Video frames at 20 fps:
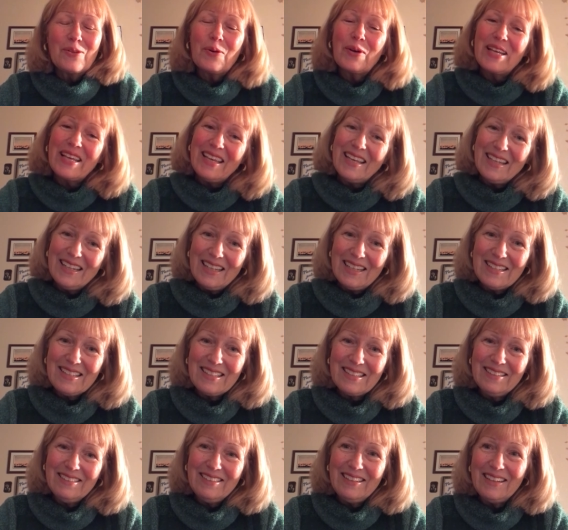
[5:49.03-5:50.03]
So, a key
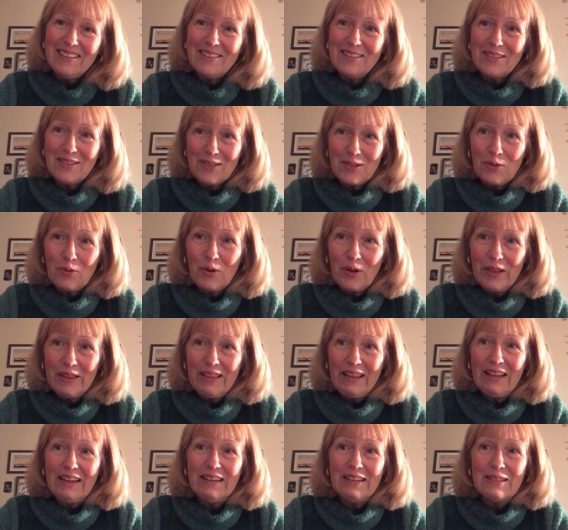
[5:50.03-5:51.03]
lesson in the story
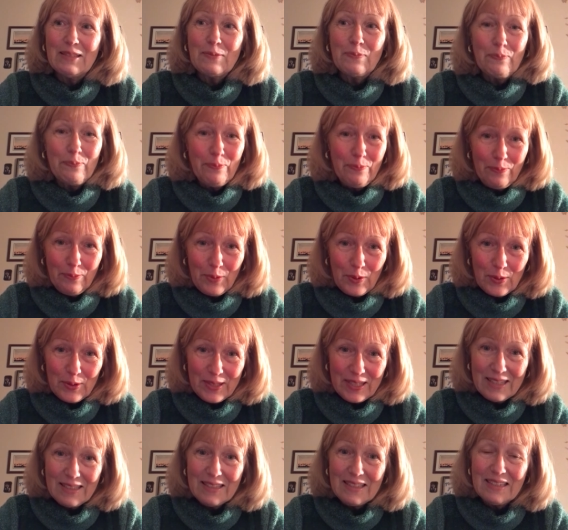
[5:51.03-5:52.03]
then is
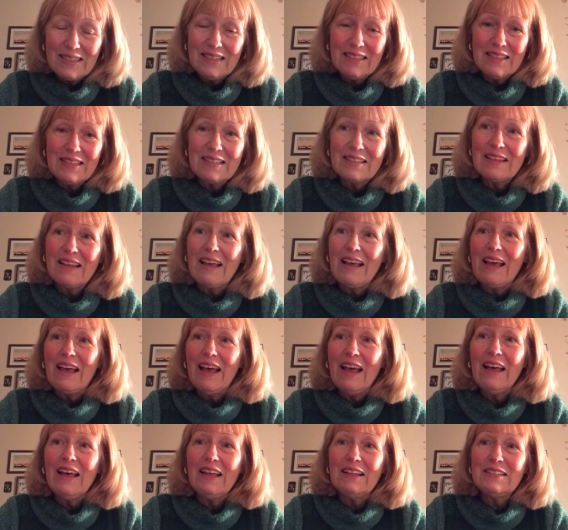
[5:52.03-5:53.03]
persistence
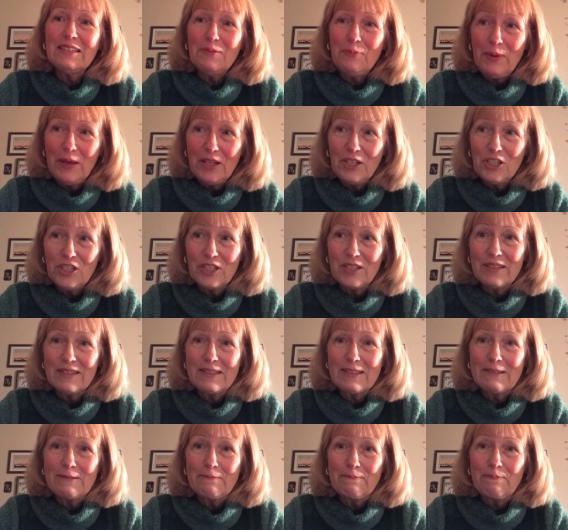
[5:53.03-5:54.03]
and
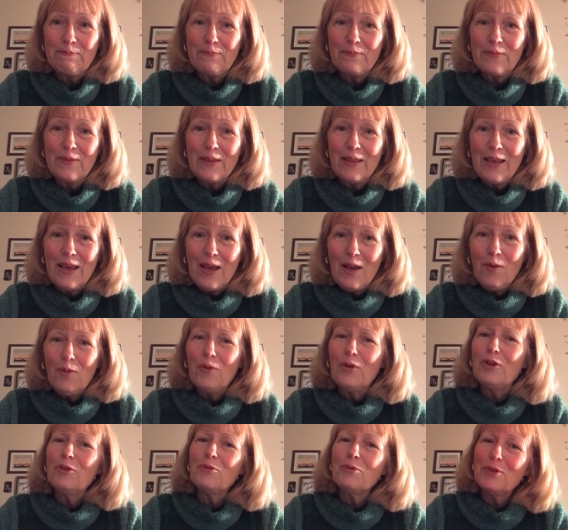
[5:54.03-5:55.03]
patience.
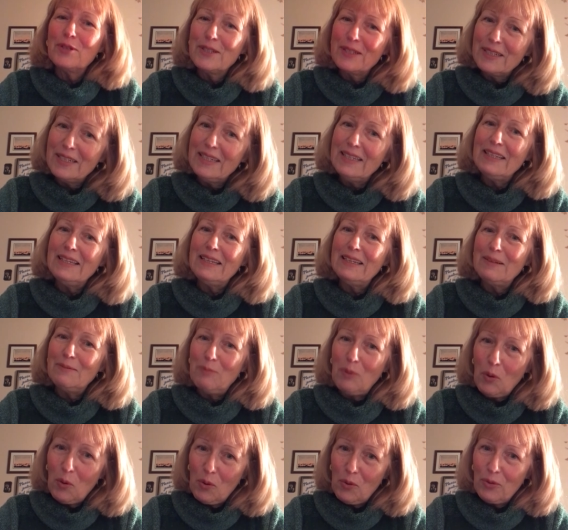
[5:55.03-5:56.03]
We really
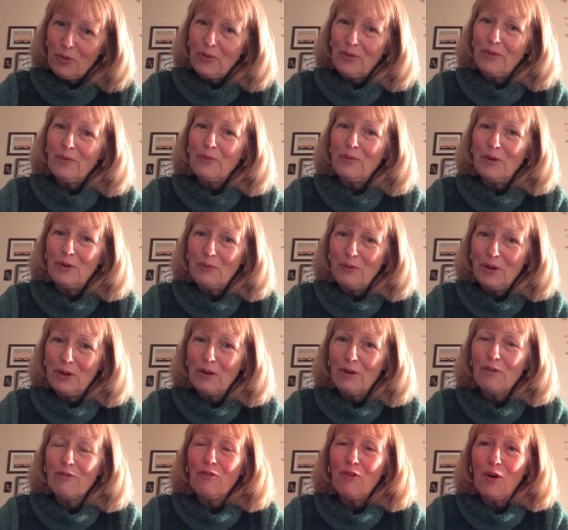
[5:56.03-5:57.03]
need both when
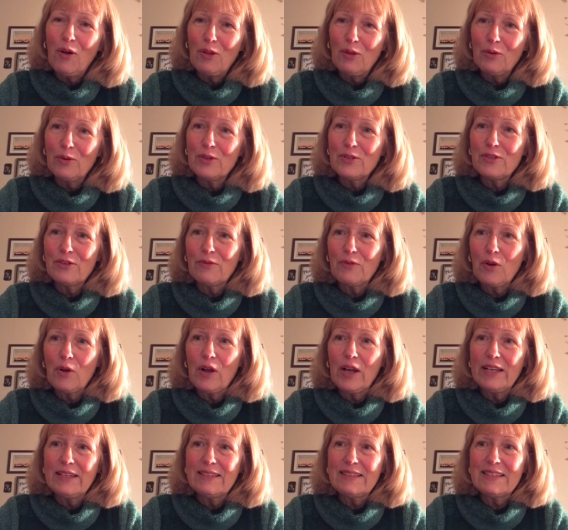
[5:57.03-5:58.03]
we are followers of
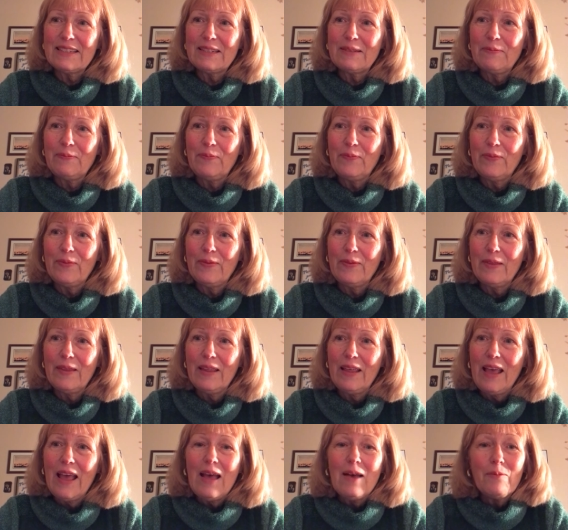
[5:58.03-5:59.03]
Christ.
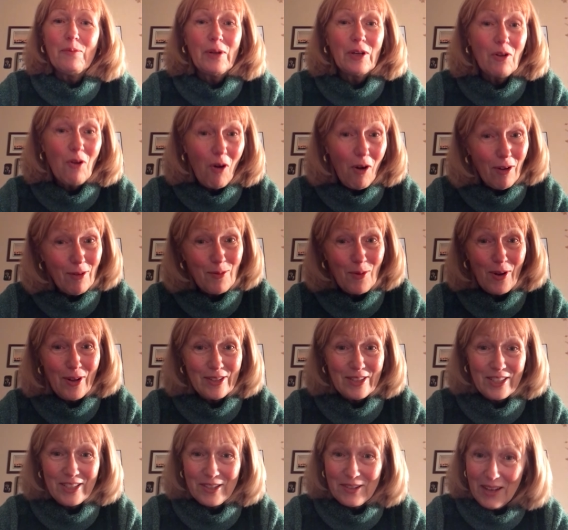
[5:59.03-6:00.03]
But God
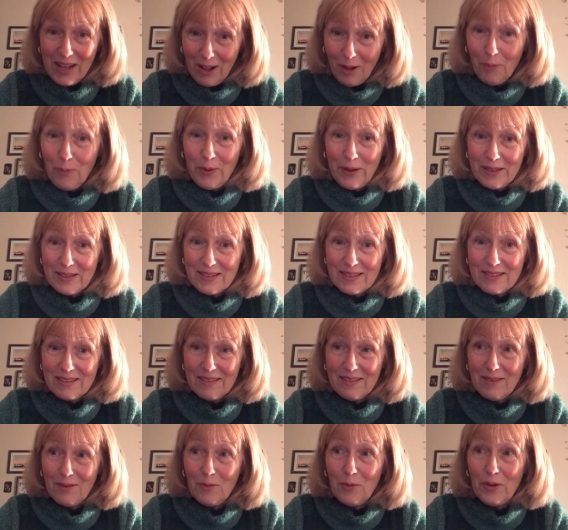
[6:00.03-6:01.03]
wants to help
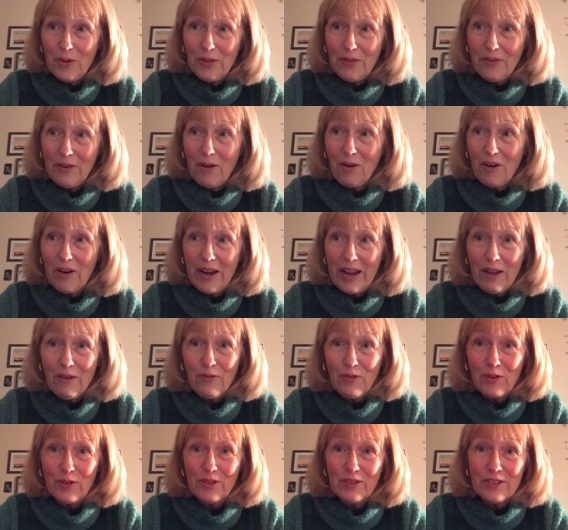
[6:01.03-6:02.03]
us with our
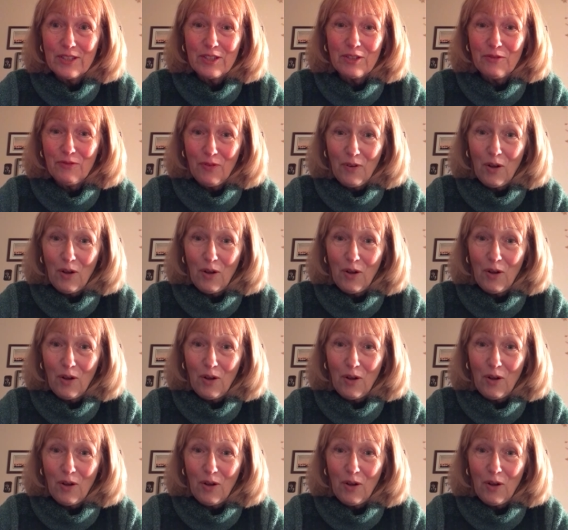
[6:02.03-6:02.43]
efforts to